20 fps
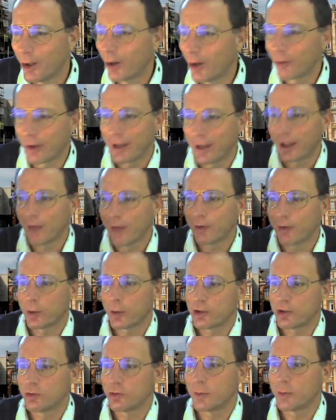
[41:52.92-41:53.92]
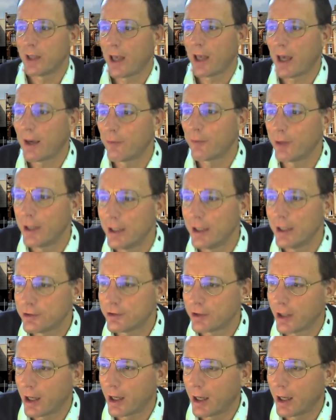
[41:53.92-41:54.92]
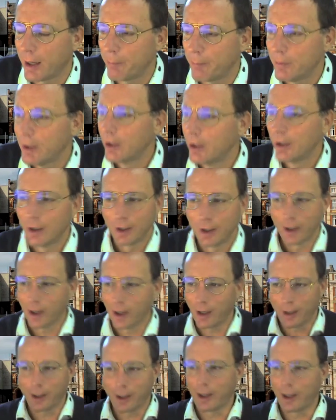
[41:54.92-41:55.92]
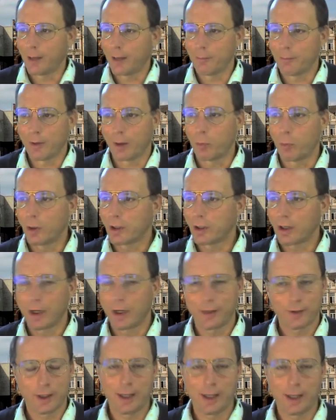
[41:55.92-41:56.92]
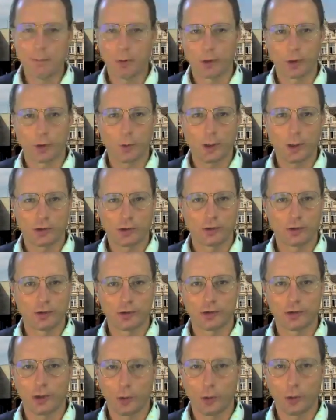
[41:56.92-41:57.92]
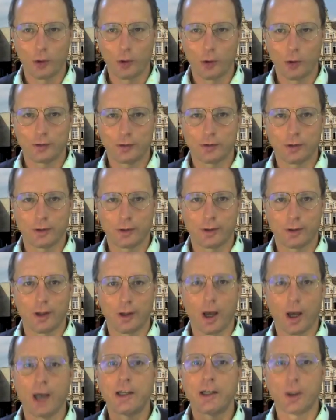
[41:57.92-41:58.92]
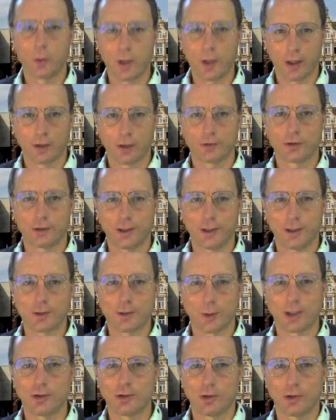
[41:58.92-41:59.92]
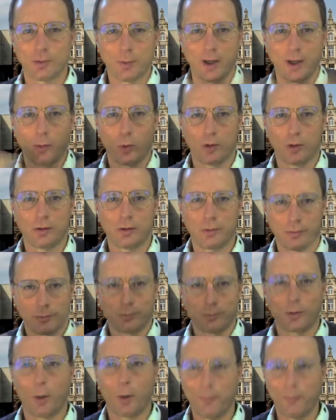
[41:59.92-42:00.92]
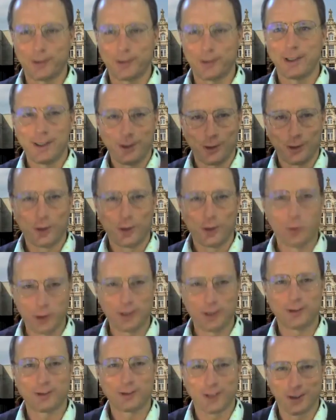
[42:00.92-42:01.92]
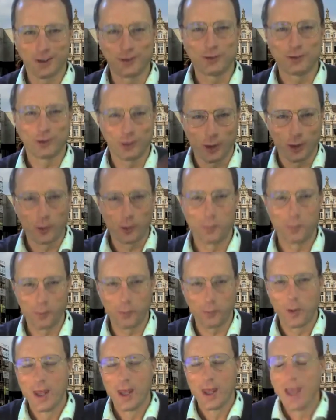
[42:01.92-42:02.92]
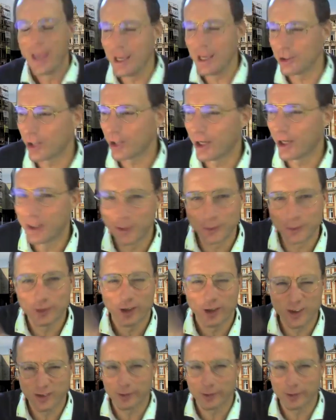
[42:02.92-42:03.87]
All right, other questions we have is, I want to kind of keep on the questions so that I know the answer to these questions, but I want, obviously the audience doesn't, so it's kind of, so